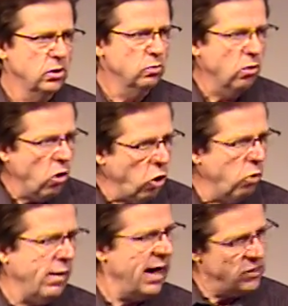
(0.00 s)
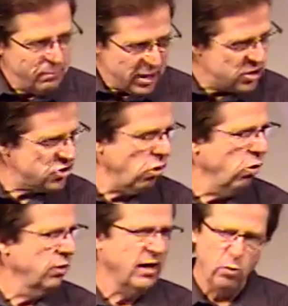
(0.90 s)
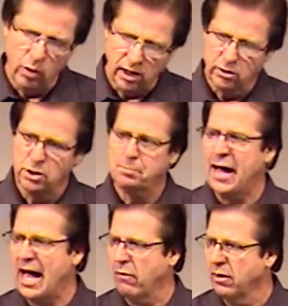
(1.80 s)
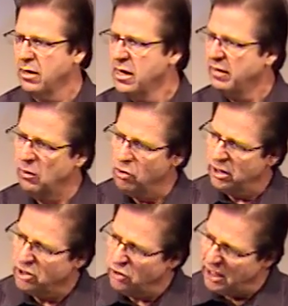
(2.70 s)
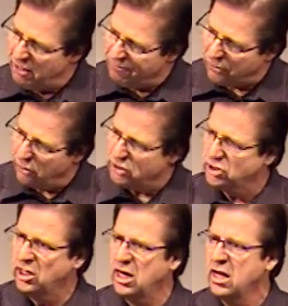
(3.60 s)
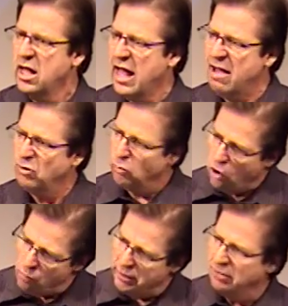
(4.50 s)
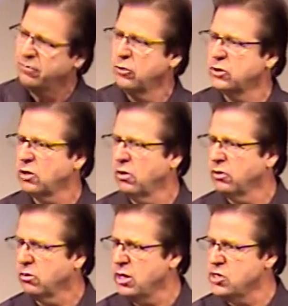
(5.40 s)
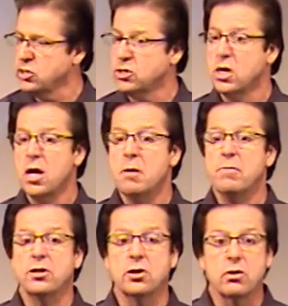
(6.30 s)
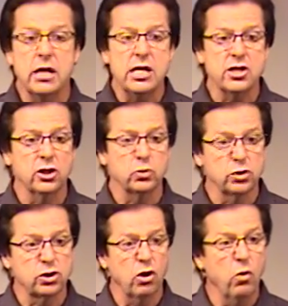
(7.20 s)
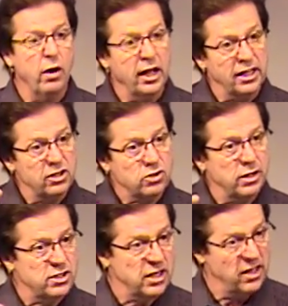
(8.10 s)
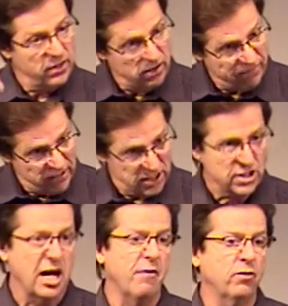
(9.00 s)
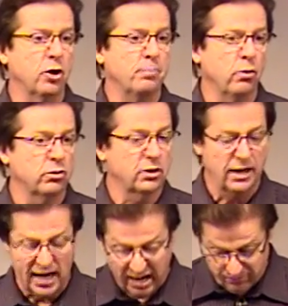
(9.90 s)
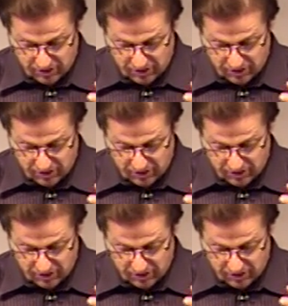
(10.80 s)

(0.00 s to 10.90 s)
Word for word: Rome had the big sword, they welded the power. They wanted to influence their, have the Roman influence on the Grecians. But the Grecians were so well entrenched in their philosophical approach to life